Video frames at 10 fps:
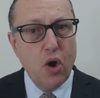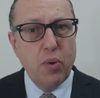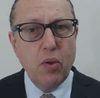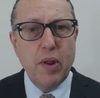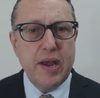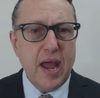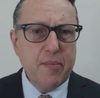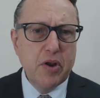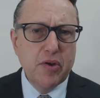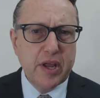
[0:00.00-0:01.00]
Well, now
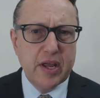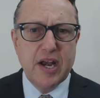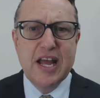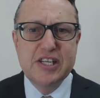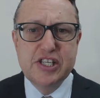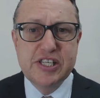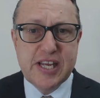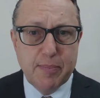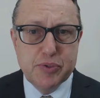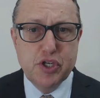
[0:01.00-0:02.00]
we're looking at
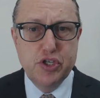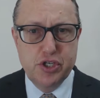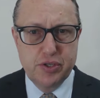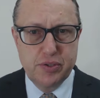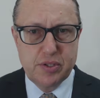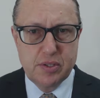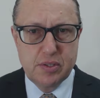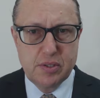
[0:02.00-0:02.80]
substitutes